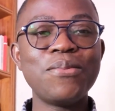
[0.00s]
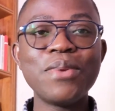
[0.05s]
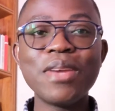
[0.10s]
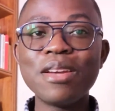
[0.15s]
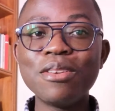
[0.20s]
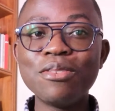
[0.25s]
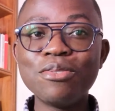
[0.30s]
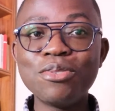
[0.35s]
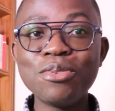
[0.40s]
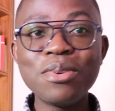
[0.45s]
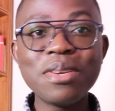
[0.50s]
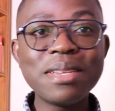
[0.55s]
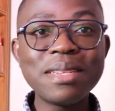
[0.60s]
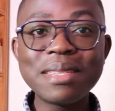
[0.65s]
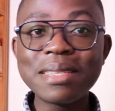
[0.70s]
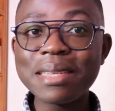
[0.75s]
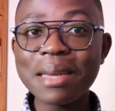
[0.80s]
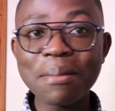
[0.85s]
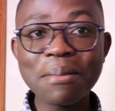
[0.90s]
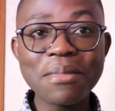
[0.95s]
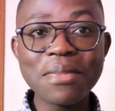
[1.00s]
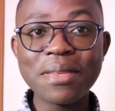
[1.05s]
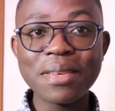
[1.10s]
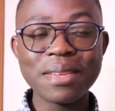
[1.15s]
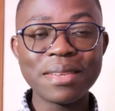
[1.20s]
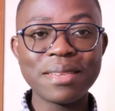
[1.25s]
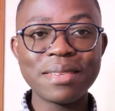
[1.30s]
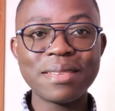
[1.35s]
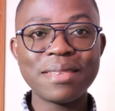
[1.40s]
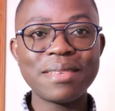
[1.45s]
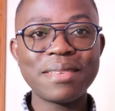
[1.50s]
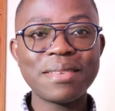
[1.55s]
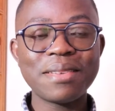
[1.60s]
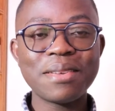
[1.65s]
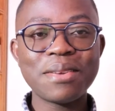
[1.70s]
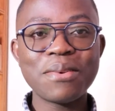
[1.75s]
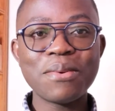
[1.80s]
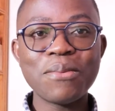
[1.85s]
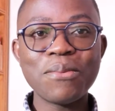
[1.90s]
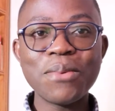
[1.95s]
we are doing something.
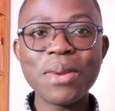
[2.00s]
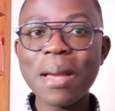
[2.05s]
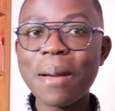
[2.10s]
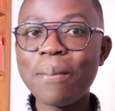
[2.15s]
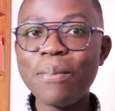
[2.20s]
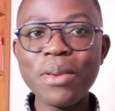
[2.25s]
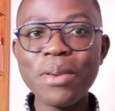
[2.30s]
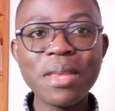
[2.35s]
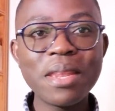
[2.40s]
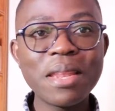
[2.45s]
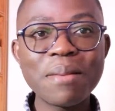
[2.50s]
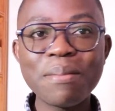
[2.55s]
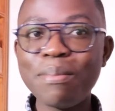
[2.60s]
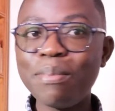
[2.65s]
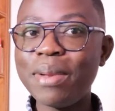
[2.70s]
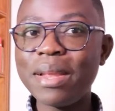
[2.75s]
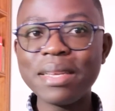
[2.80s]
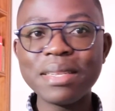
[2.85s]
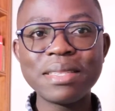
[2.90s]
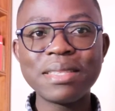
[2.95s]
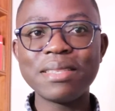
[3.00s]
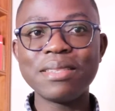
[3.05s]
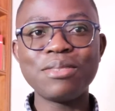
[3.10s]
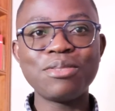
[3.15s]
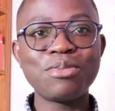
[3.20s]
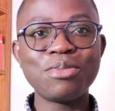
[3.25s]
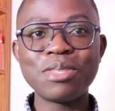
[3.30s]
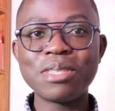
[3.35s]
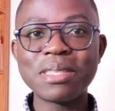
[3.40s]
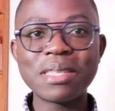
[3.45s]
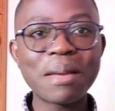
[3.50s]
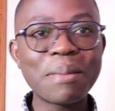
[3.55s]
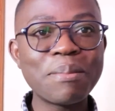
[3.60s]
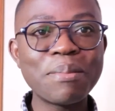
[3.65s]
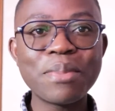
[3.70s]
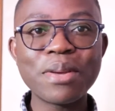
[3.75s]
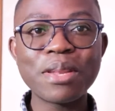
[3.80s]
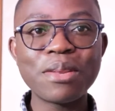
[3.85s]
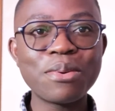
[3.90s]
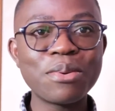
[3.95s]
We are being a blessing to
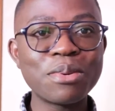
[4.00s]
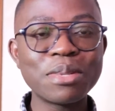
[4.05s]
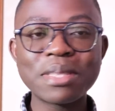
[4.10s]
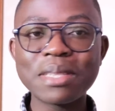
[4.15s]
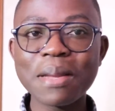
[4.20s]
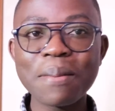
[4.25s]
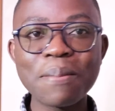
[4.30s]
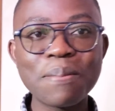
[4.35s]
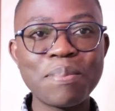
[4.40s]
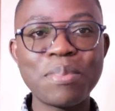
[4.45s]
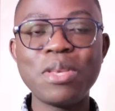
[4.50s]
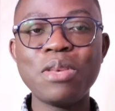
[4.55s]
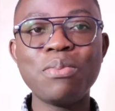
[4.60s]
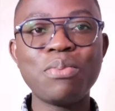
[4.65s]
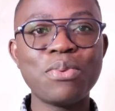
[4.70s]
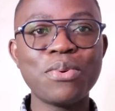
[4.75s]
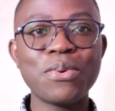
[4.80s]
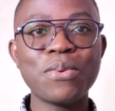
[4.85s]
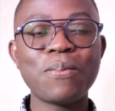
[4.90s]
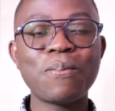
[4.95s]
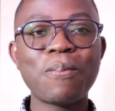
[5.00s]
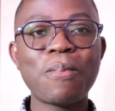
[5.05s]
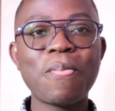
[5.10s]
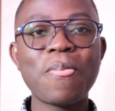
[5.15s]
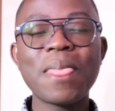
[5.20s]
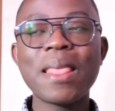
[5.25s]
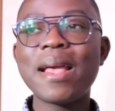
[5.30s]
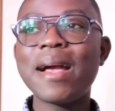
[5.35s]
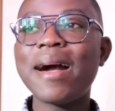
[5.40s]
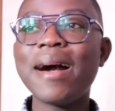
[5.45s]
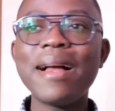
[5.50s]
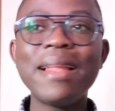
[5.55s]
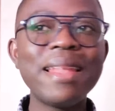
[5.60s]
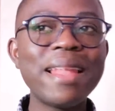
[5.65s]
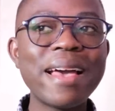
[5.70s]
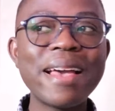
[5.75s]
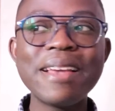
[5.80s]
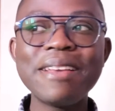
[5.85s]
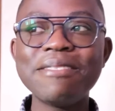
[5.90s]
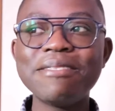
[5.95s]
somebody or some people. Our
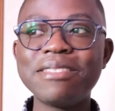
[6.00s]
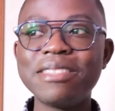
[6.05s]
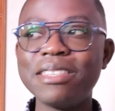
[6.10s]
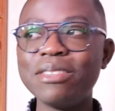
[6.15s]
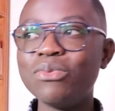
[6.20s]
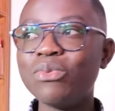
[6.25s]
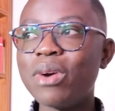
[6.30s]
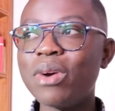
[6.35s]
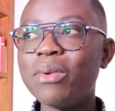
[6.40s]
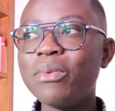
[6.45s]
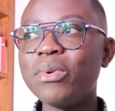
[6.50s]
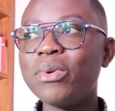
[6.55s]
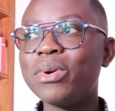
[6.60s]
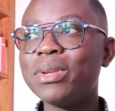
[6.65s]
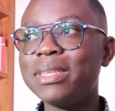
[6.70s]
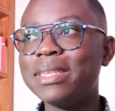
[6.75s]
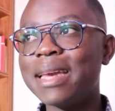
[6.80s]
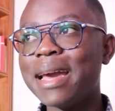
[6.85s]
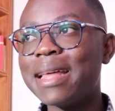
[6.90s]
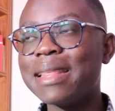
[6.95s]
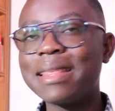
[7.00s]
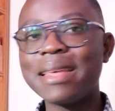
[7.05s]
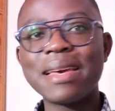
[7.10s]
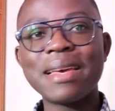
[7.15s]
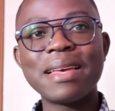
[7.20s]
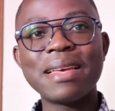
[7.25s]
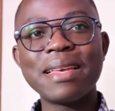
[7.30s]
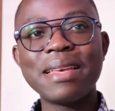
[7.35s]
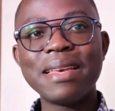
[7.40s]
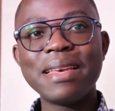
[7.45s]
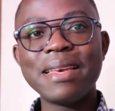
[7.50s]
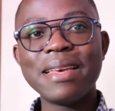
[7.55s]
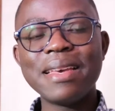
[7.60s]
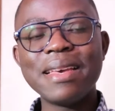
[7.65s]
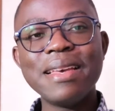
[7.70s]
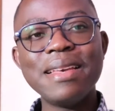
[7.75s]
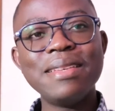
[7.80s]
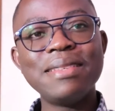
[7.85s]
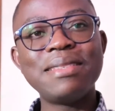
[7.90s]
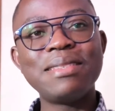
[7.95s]
lives, in one way or the other,
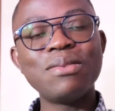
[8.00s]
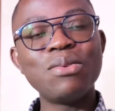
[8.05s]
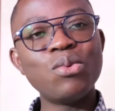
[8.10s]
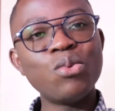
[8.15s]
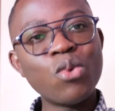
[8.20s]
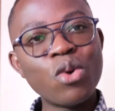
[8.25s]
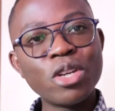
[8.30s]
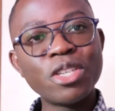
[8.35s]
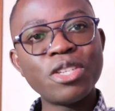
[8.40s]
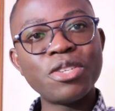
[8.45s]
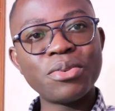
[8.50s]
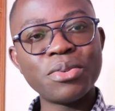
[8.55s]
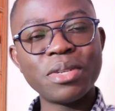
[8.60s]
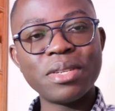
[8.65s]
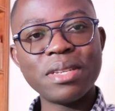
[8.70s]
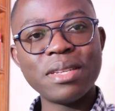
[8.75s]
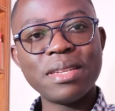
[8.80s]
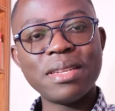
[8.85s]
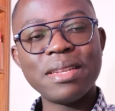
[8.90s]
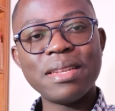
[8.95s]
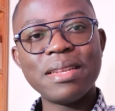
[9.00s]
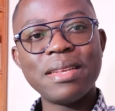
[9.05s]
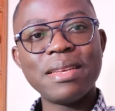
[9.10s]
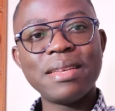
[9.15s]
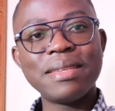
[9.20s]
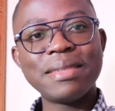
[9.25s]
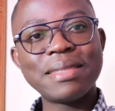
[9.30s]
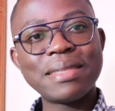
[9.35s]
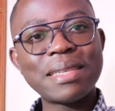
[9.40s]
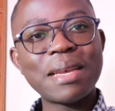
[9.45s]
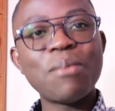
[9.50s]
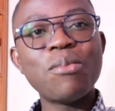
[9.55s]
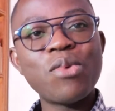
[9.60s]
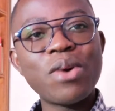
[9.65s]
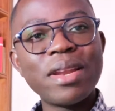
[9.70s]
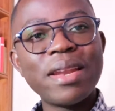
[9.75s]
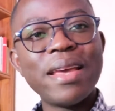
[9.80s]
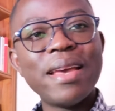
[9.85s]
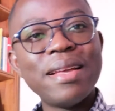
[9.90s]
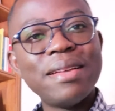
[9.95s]
is watering
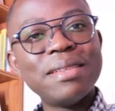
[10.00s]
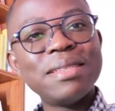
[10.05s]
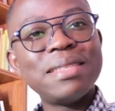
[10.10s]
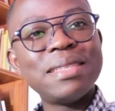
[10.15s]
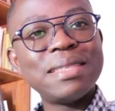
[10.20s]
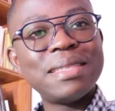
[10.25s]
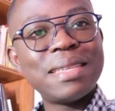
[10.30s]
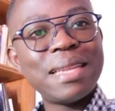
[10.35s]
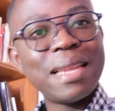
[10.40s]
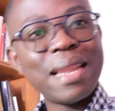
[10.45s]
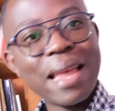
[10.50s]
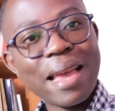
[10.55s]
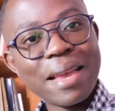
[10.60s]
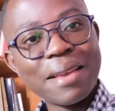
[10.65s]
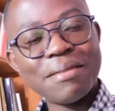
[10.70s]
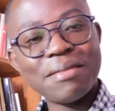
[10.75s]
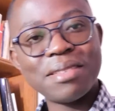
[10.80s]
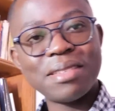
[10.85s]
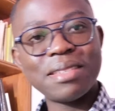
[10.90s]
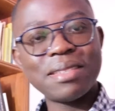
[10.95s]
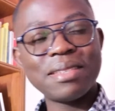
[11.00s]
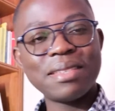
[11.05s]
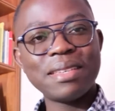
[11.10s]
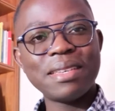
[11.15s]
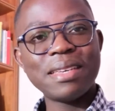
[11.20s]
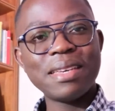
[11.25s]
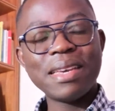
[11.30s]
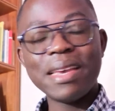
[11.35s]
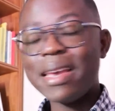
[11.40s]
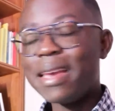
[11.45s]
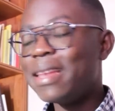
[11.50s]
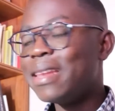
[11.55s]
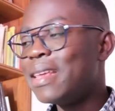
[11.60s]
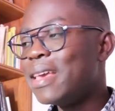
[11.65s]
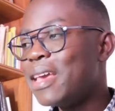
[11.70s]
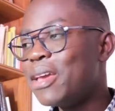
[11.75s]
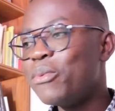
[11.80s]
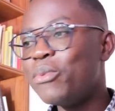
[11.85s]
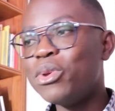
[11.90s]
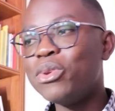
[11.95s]
someone else's lives. And
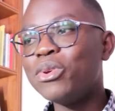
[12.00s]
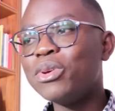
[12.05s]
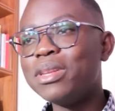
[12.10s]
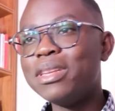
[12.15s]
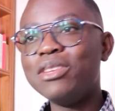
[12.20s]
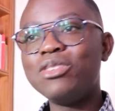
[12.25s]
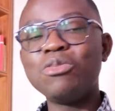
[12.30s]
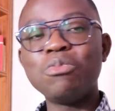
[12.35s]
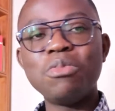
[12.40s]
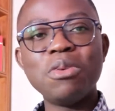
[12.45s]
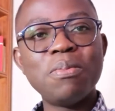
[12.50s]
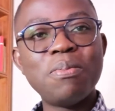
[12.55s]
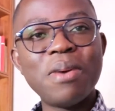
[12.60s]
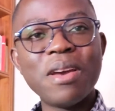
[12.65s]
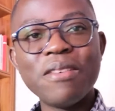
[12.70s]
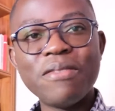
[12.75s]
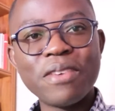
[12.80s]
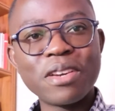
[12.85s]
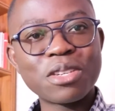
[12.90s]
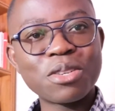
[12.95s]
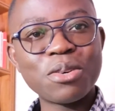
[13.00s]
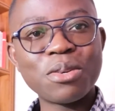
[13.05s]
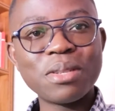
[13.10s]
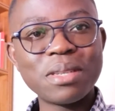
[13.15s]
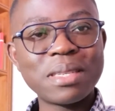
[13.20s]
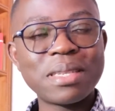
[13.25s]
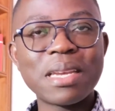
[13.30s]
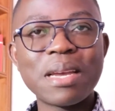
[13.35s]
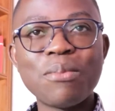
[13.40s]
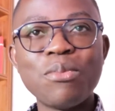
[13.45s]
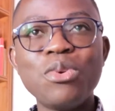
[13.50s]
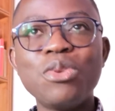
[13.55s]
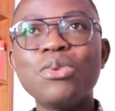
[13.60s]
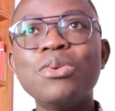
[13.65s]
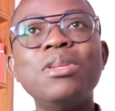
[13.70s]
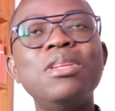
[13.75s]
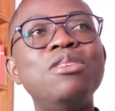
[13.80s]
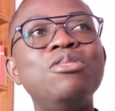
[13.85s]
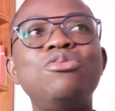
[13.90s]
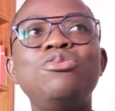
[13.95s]
hey, we don't need to be perfect all the time. We
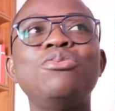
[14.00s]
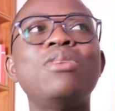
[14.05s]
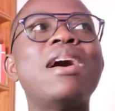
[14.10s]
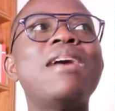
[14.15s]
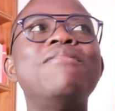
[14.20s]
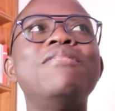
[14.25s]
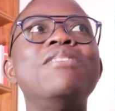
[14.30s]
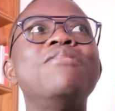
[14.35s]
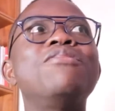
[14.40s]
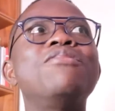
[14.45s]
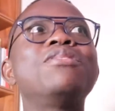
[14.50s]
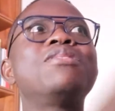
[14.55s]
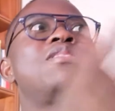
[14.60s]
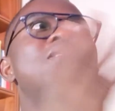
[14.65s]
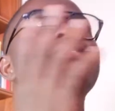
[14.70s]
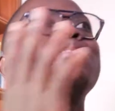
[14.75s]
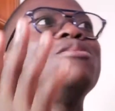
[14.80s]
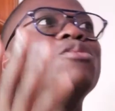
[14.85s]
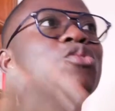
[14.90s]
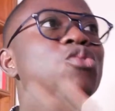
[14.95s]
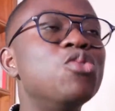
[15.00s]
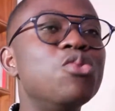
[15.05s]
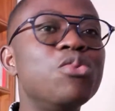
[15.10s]
don't need to have everything